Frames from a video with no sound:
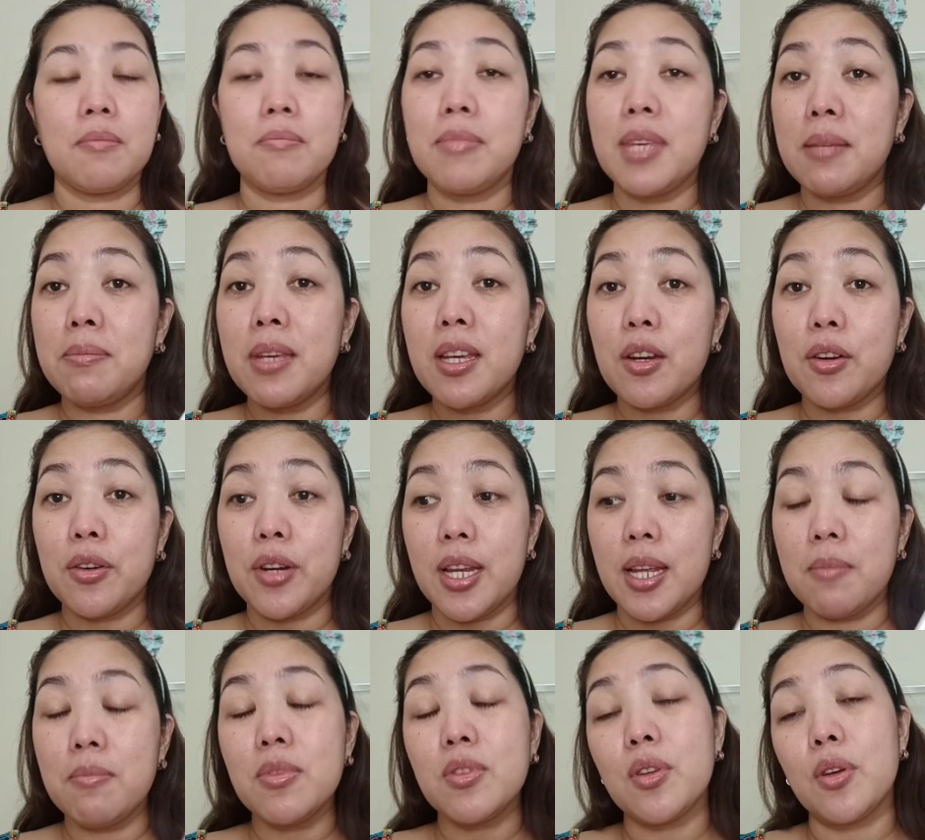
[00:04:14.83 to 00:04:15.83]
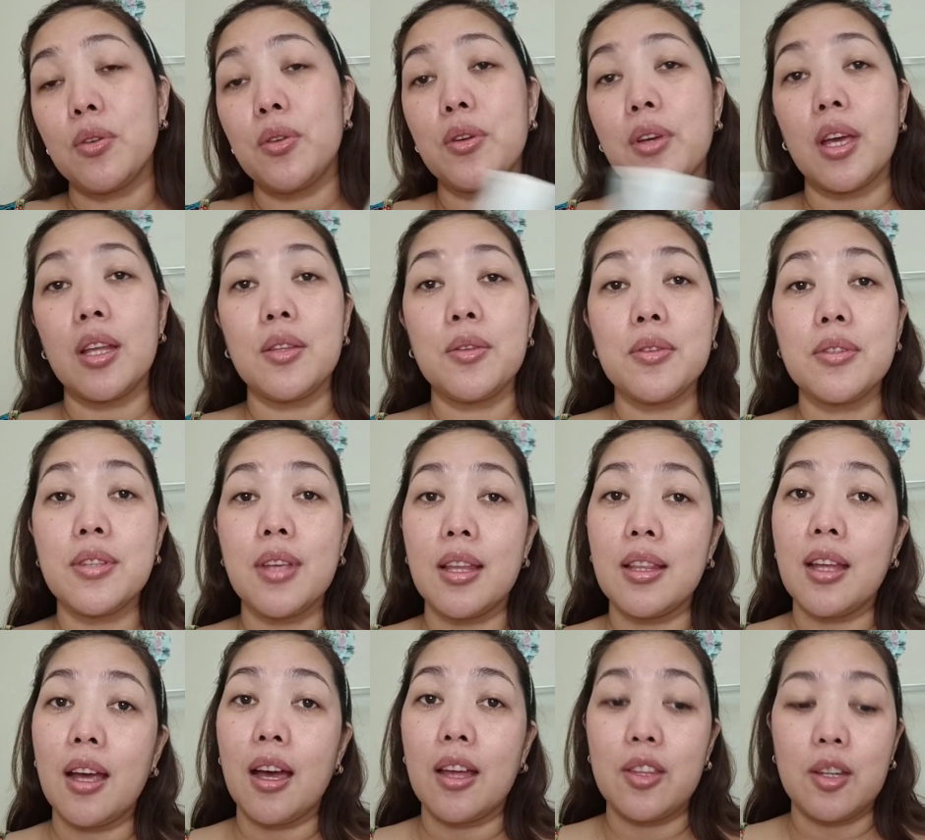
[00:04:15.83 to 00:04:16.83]
BB cream. So, you can use
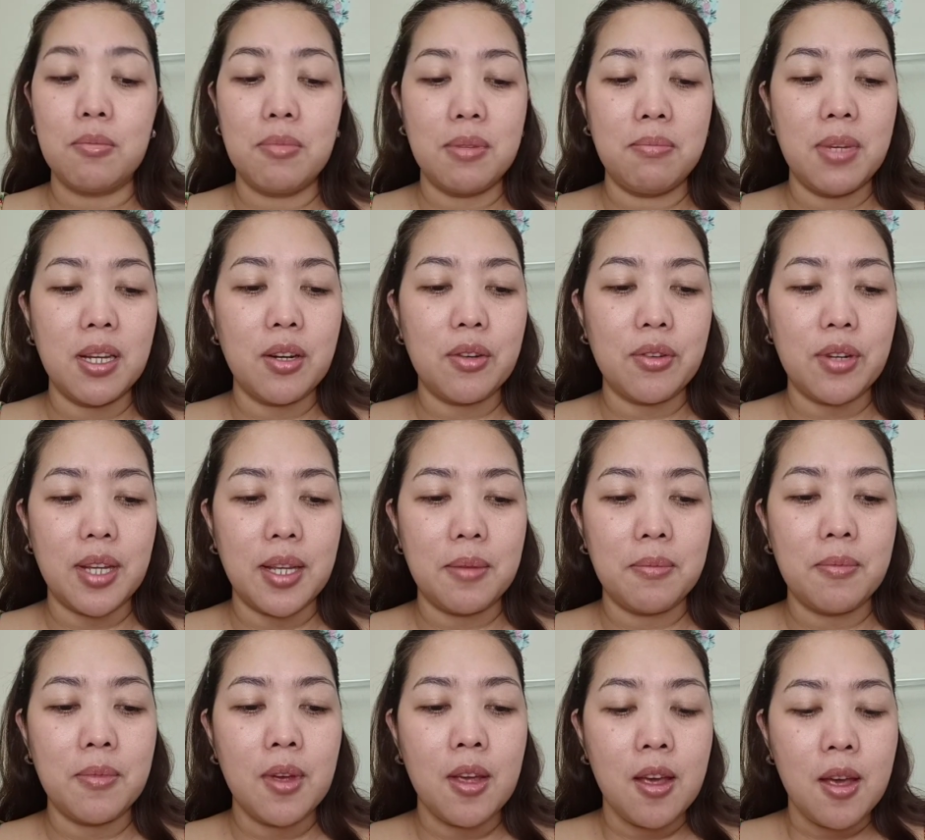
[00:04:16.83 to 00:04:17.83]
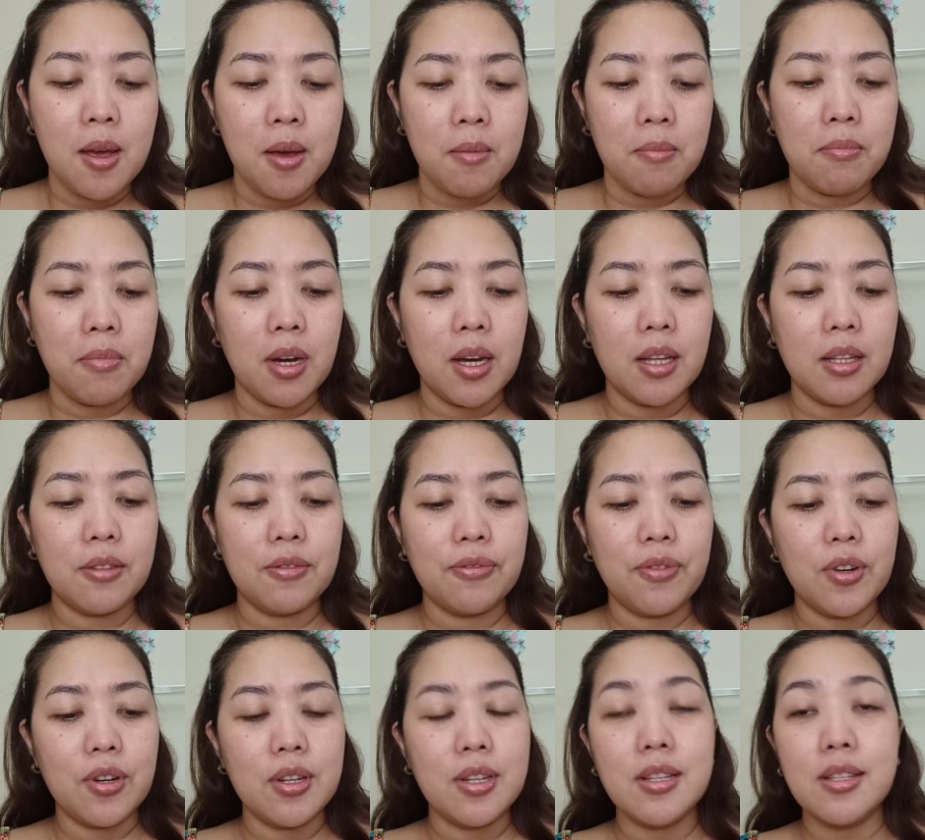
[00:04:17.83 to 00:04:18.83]
any other BB cream, but
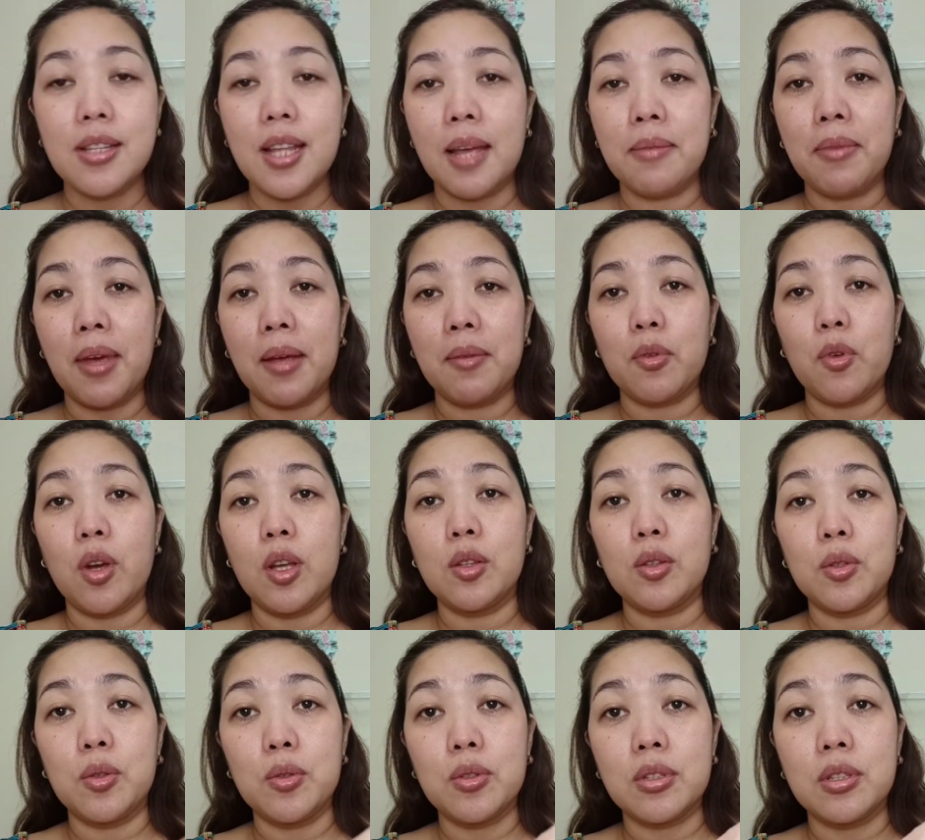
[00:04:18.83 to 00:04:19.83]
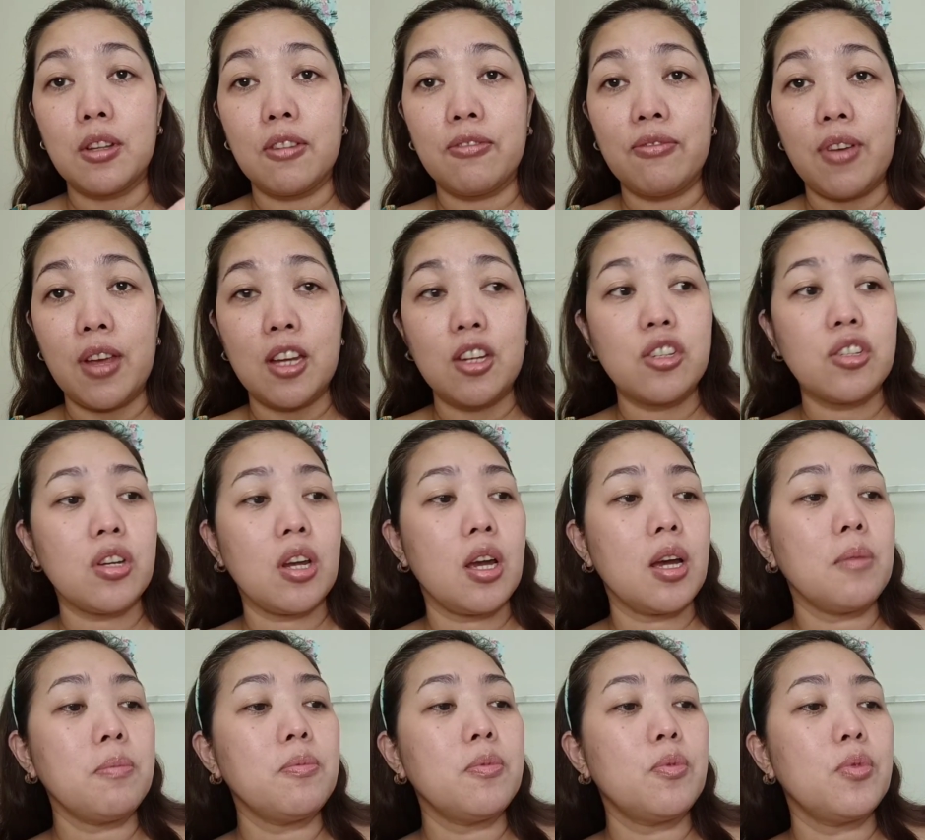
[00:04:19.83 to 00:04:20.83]
for this time, I'm going to use the Face
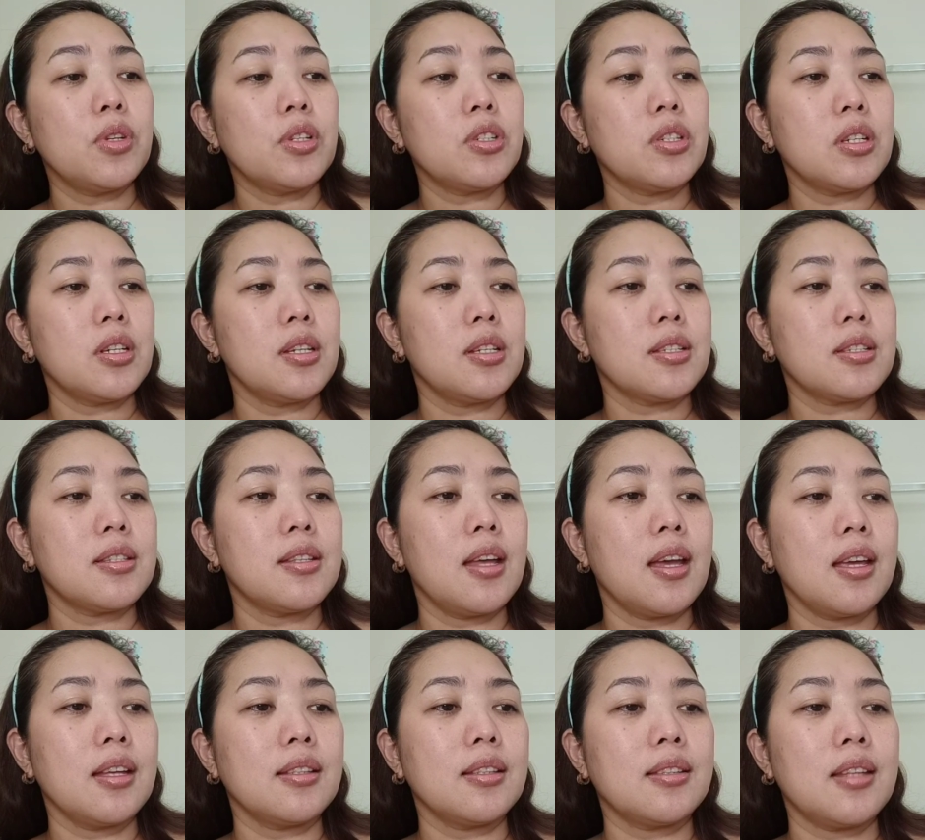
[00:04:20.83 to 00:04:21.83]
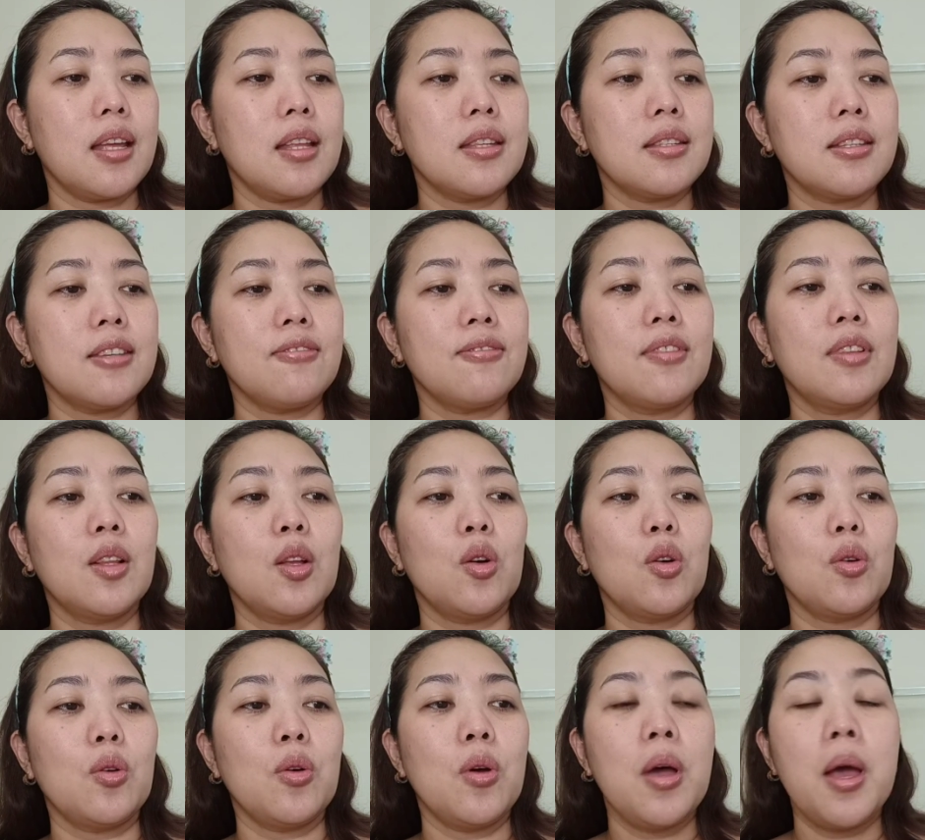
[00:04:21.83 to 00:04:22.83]
Shop, which is the Intensive
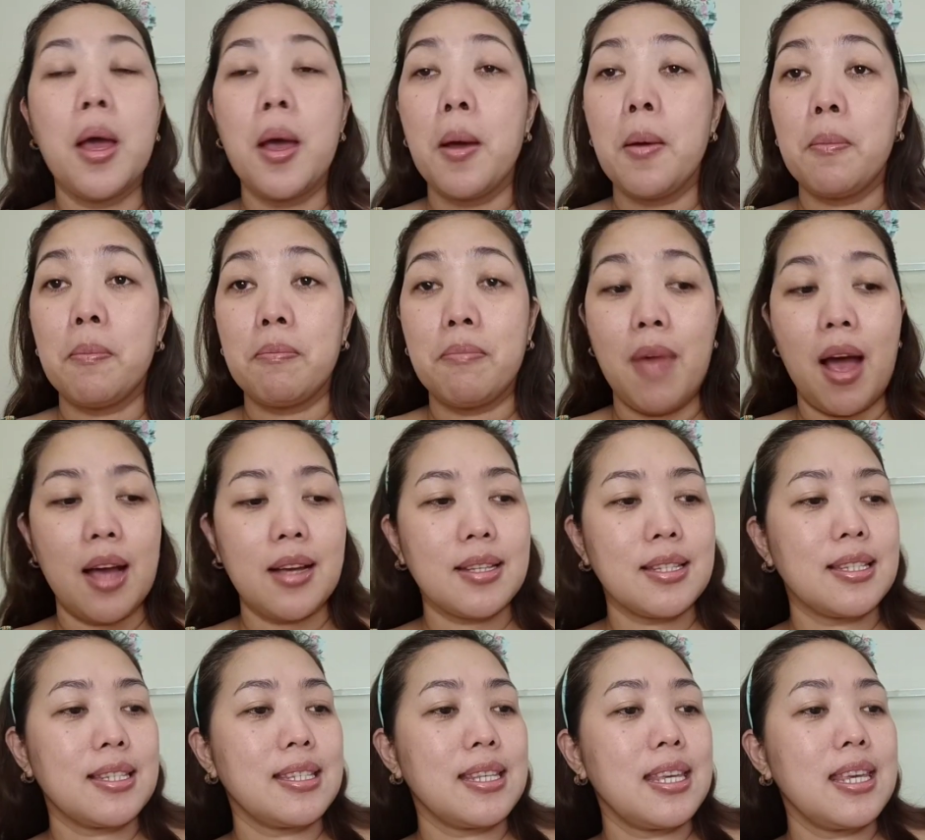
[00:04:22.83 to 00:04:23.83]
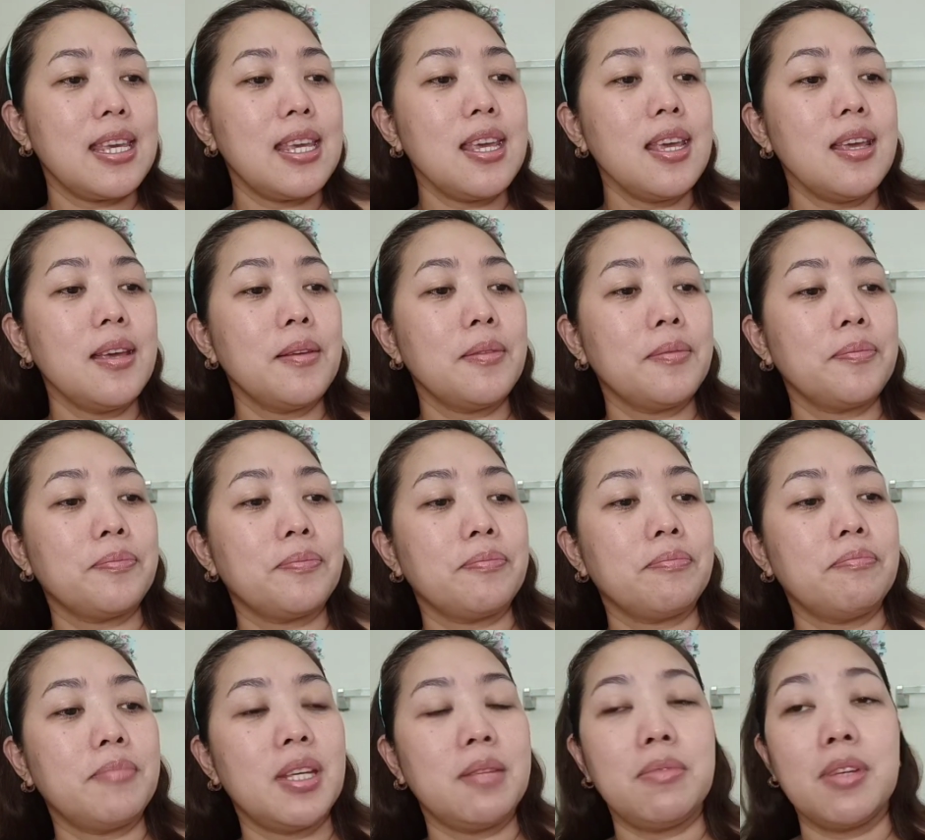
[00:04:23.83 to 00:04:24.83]
Glow Maxi
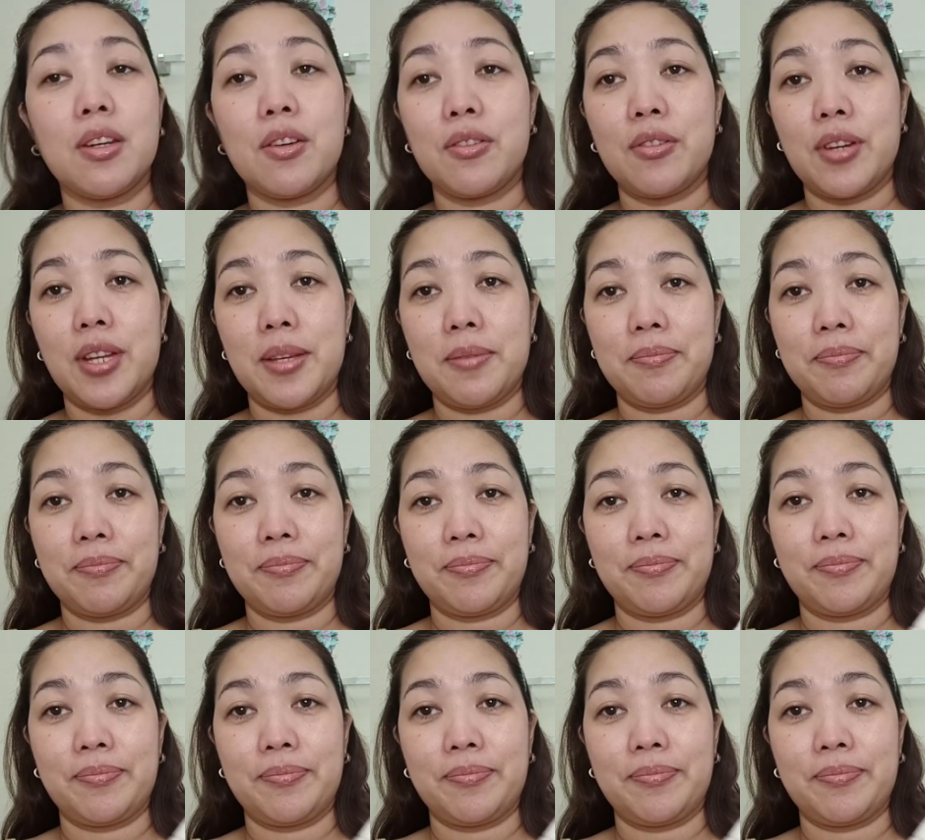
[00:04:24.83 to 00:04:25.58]
BB Cream.